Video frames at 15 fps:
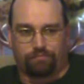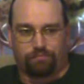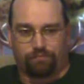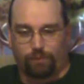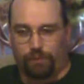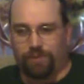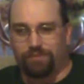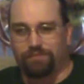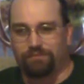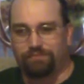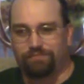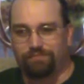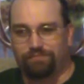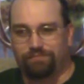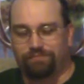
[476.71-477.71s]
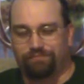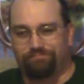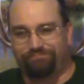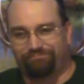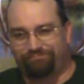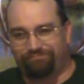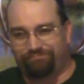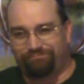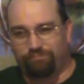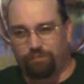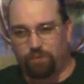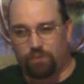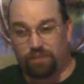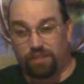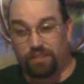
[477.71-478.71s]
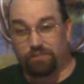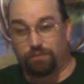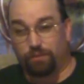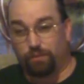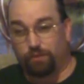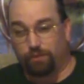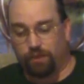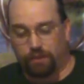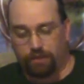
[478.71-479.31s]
well, we'll say screwed.